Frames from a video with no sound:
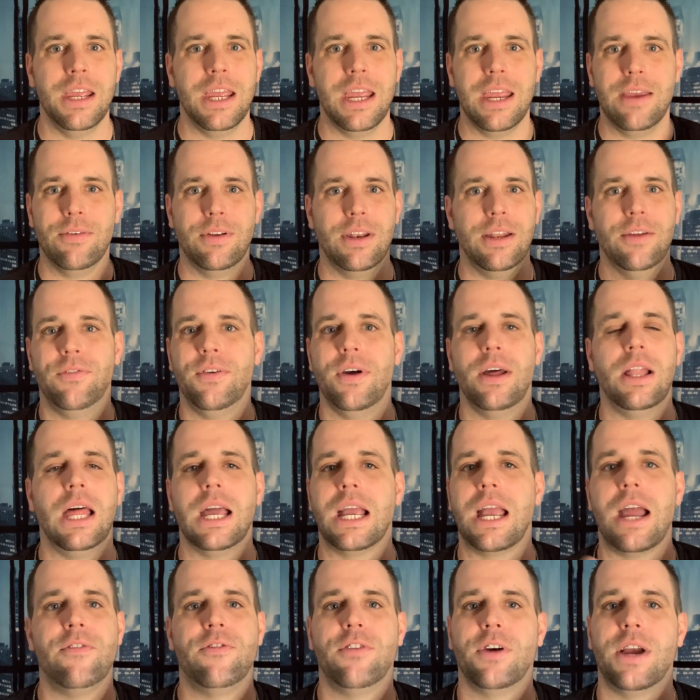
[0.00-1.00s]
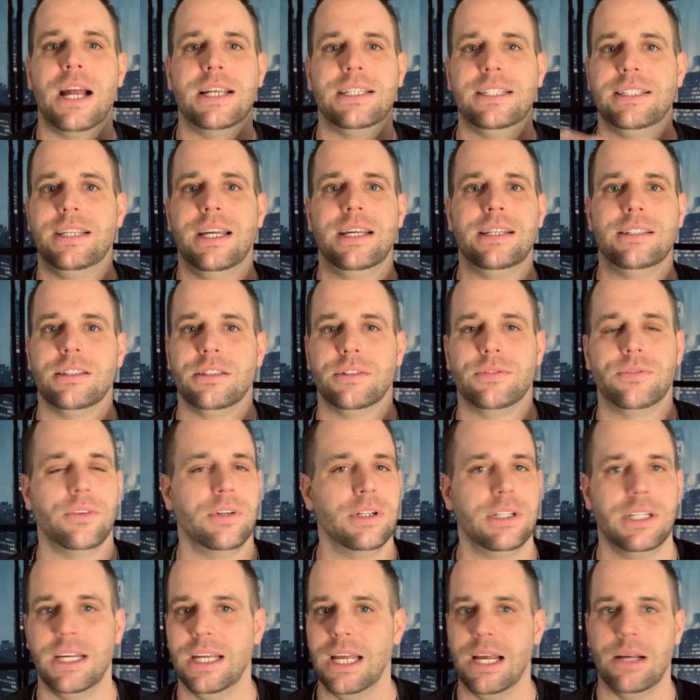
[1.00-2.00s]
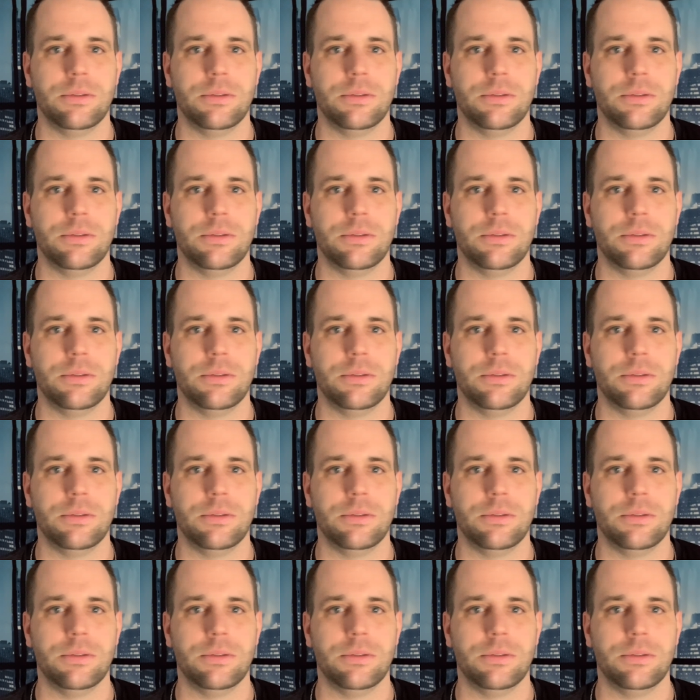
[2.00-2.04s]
even if I, like, I forgot to take this for a day,